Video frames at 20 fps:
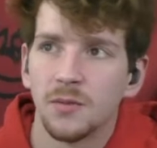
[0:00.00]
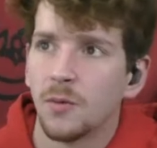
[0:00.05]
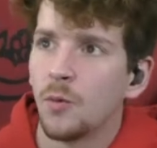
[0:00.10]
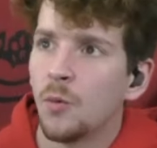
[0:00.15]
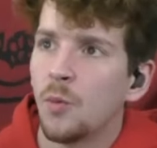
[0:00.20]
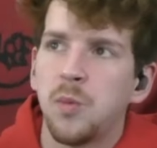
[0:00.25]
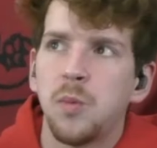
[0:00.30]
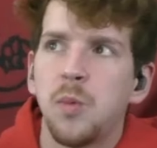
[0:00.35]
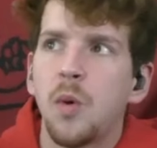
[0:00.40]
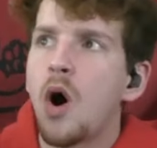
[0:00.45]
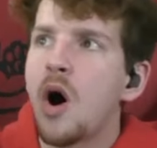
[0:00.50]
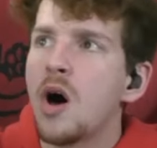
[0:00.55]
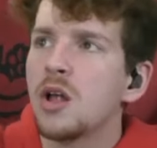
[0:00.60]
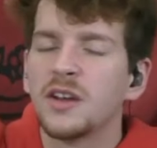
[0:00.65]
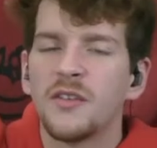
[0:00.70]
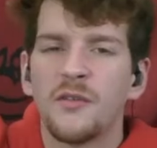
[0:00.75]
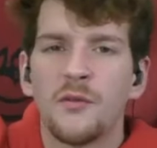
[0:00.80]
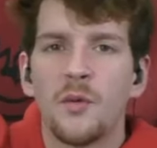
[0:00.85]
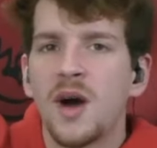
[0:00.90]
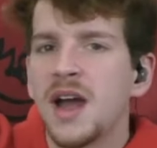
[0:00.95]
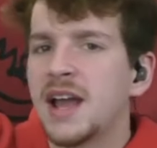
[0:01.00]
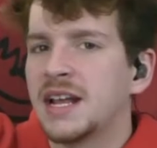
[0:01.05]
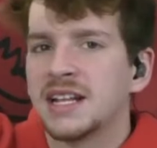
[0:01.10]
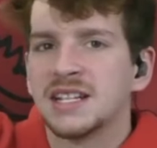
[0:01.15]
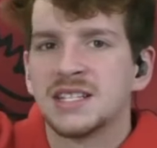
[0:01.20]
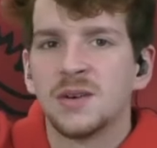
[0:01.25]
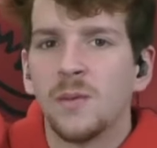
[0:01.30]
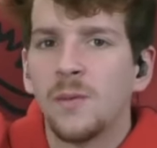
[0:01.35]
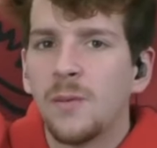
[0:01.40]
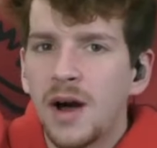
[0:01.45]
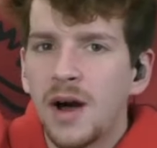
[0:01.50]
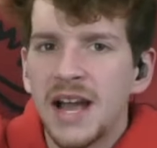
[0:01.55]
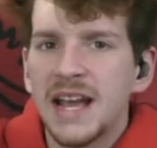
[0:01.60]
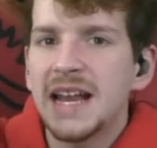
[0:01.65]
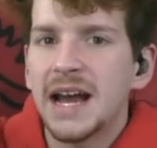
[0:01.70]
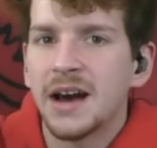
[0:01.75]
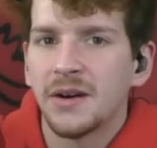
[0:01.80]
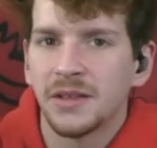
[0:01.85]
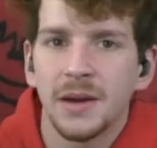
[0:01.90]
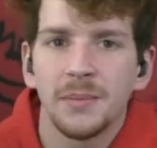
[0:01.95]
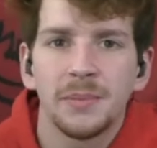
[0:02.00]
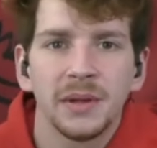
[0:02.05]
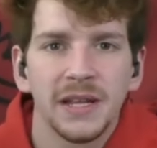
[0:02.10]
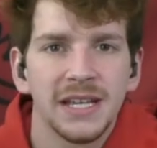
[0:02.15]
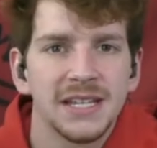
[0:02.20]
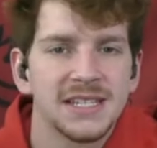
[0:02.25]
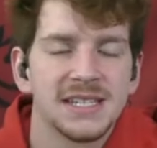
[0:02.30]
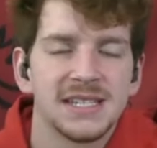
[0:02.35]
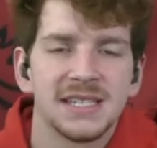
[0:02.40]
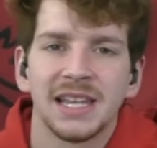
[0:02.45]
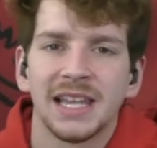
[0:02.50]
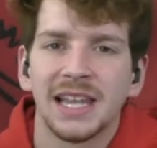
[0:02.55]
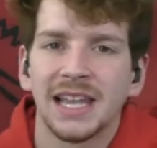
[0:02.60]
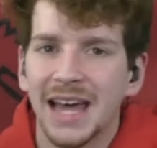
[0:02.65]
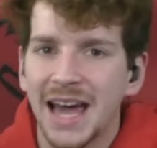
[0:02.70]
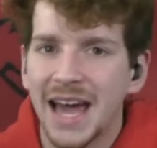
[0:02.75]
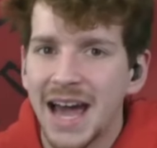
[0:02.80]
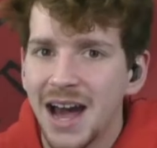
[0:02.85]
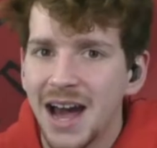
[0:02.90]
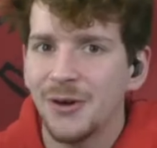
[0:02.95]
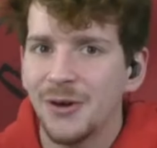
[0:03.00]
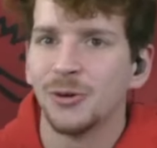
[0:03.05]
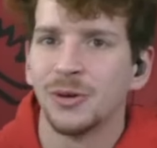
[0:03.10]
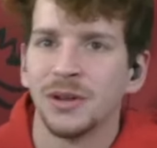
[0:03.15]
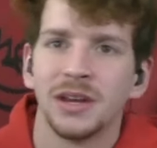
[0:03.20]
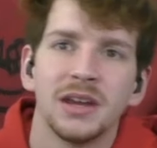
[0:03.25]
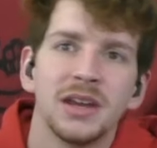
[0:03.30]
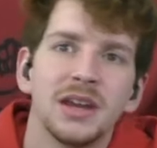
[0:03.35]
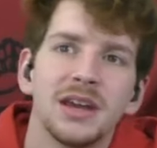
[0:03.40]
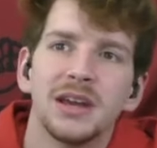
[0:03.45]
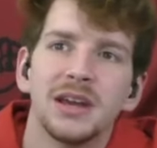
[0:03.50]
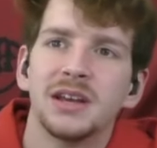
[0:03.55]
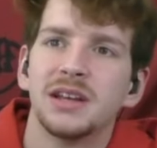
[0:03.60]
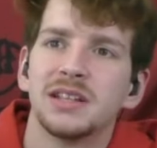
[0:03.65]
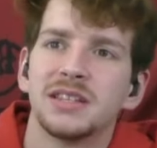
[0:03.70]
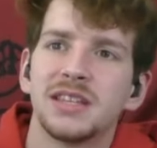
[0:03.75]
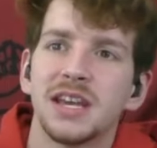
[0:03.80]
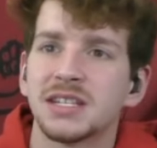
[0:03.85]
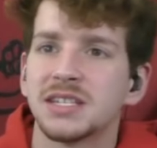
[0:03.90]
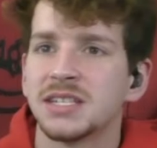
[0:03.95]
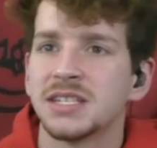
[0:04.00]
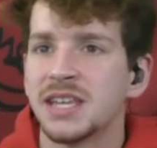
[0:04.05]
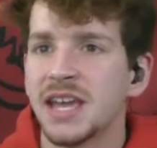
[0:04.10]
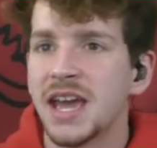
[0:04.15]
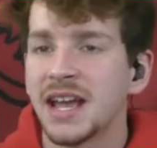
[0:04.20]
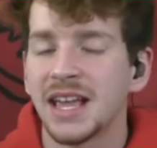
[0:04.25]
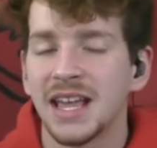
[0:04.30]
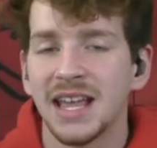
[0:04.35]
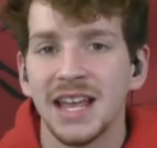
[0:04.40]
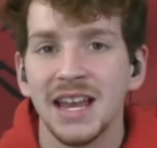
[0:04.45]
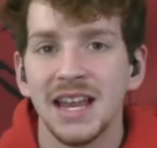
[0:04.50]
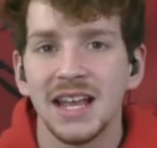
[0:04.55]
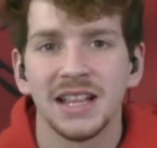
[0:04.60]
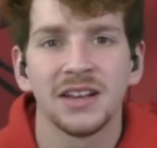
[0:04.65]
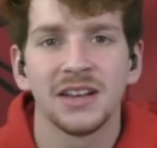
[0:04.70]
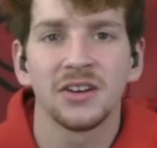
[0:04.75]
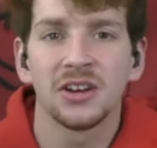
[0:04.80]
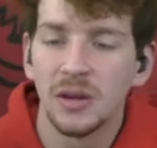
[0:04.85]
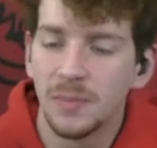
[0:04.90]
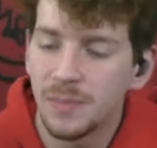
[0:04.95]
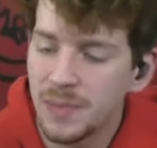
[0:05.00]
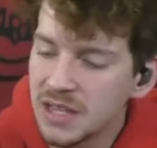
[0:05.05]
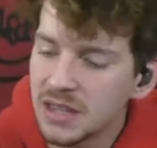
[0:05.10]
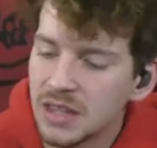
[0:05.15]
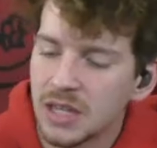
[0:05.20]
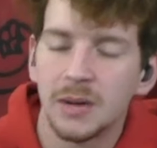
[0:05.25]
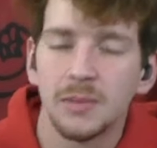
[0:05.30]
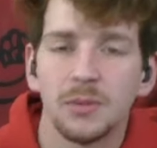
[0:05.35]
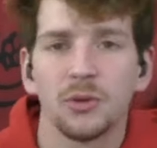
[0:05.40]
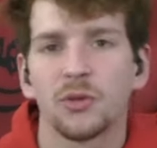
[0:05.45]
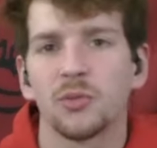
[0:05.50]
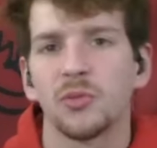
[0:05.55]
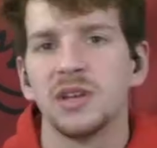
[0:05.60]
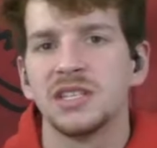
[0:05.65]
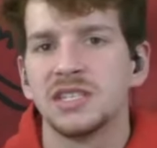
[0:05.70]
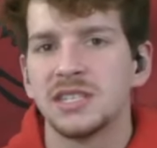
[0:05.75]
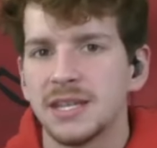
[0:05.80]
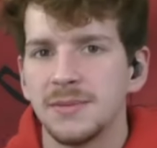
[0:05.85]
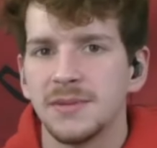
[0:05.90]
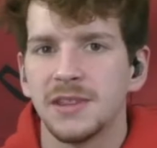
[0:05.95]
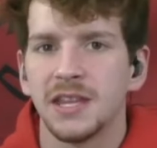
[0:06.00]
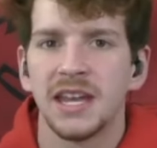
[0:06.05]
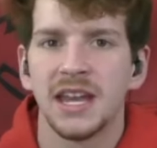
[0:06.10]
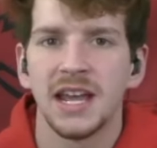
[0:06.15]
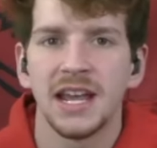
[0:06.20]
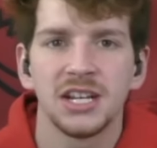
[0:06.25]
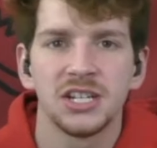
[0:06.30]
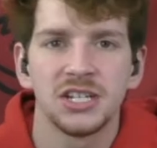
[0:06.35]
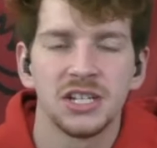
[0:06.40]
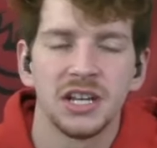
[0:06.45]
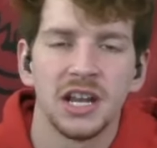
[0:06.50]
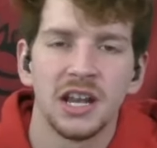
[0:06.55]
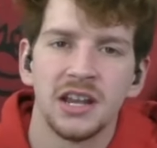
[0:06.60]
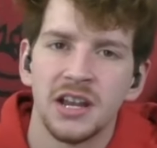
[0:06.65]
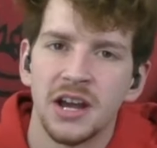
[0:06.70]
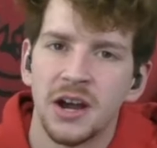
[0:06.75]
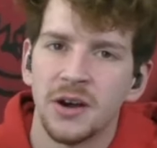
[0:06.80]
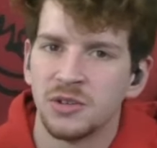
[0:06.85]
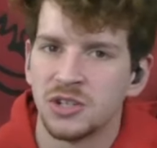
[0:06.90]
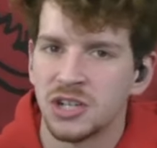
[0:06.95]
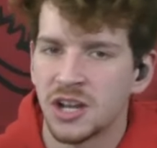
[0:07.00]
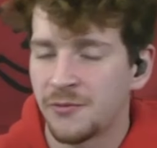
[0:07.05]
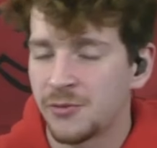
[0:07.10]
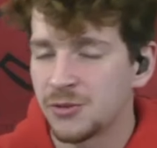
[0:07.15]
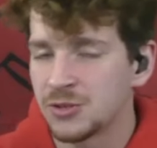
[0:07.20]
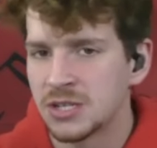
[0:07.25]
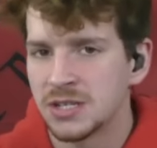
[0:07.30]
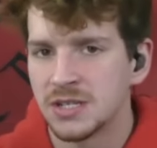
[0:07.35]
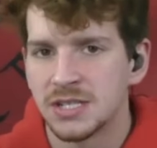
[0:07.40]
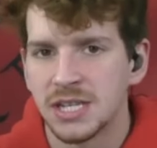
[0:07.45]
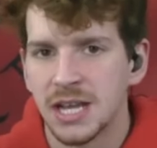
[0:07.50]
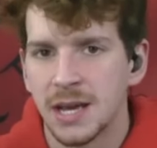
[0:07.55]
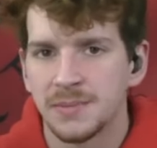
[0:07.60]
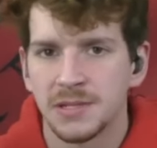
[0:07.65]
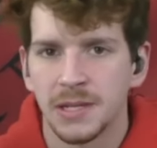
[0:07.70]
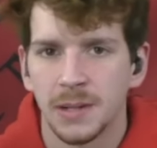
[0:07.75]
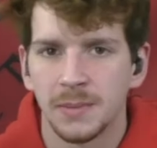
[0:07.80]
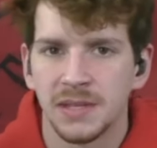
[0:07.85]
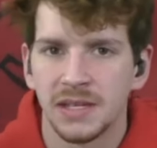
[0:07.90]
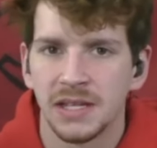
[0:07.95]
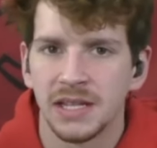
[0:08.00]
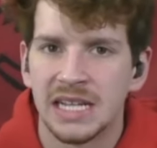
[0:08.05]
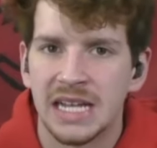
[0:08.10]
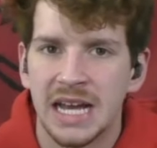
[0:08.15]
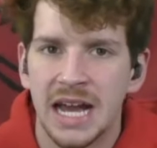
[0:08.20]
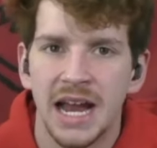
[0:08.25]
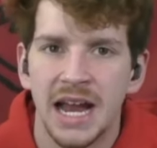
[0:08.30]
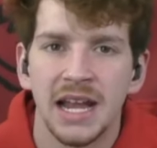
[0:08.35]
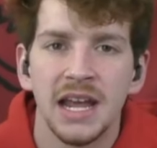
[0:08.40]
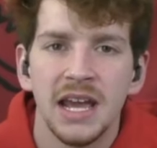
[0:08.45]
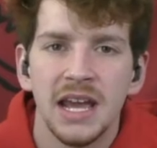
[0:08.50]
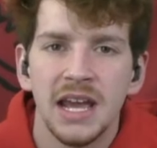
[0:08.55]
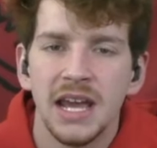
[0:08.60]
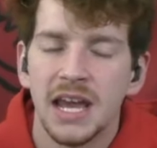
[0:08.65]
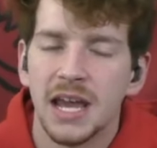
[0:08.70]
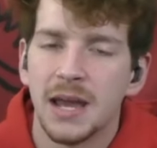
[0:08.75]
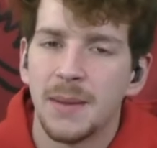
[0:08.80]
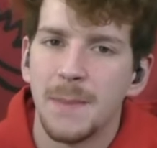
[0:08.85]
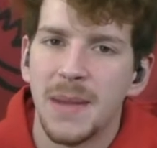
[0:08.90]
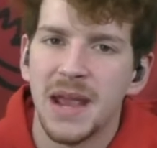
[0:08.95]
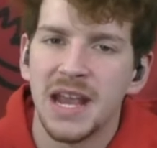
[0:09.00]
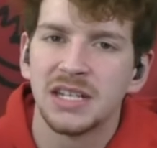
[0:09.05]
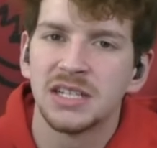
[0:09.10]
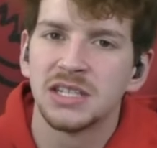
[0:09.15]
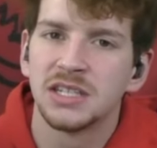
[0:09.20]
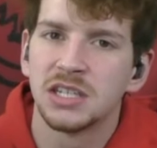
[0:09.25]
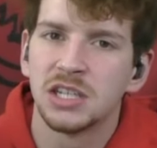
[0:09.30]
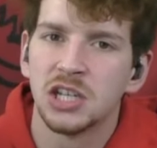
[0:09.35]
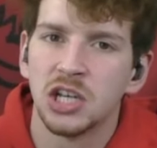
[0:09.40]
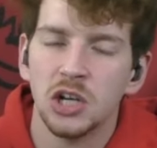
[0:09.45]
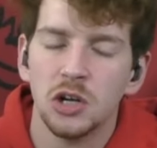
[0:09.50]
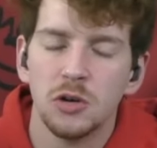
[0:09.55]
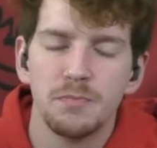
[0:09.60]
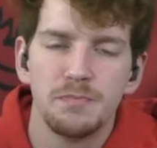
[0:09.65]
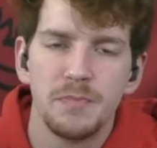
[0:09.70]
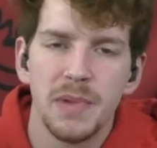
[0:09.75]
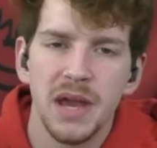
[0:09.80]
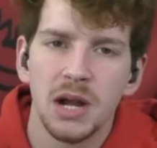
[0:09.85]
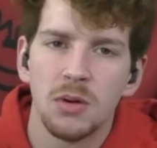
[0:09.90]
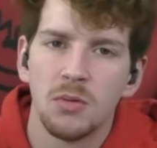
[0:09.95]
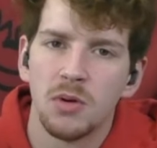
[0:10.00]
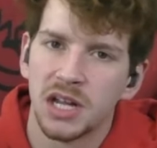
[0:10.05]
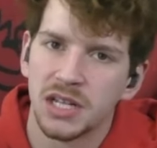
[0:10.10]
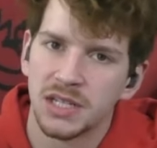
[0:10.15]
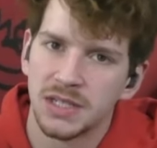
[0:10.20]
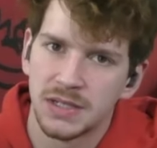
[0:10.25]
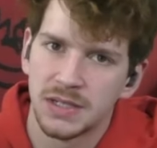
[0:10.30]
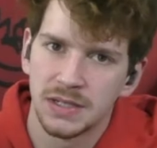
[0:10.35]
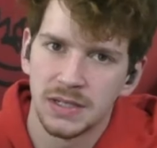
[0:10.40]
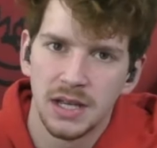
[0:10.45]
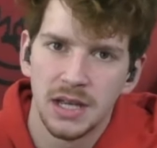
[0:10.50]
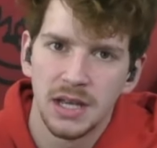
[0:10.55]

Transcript: A wall of white. It's a whiteout. That place is loud. Texas Tech in it. They're going to beat the number 3 team in the nation. And no, Jefferson steps up to the line and makes 2 big ones.